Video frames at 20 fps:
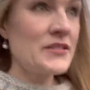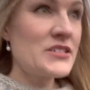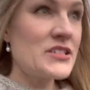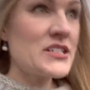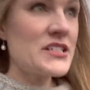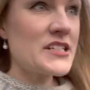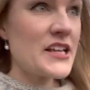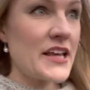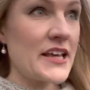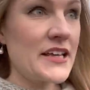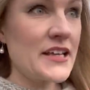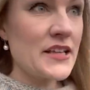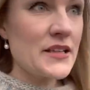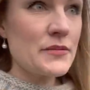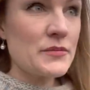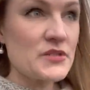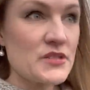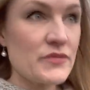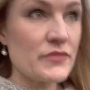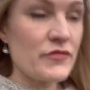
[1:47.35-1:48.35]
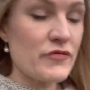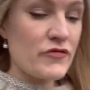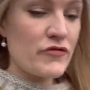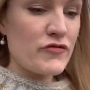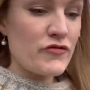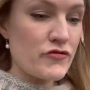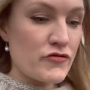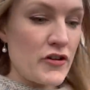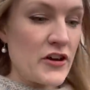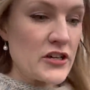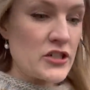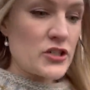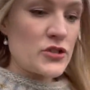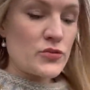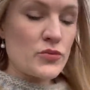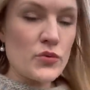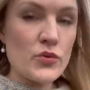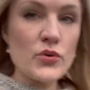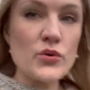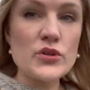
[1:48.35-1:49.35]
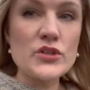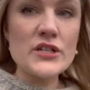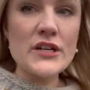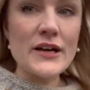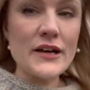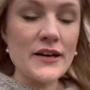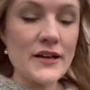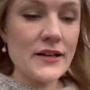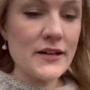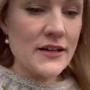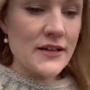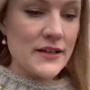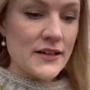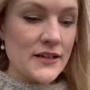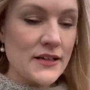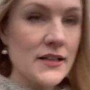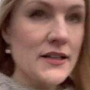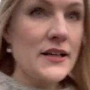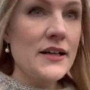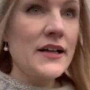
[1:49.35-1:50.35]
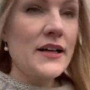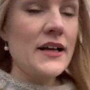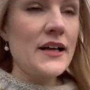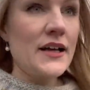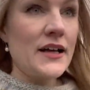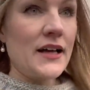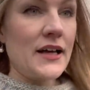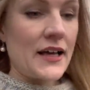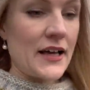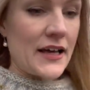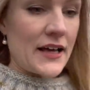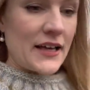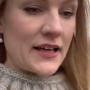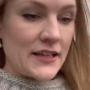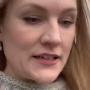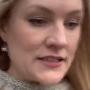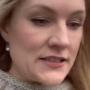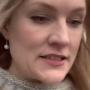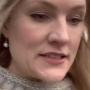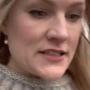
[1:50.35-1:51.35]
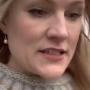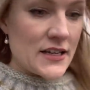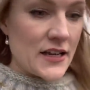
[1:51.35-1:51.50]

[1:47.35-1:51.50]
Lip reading: just taking them some fresh water, and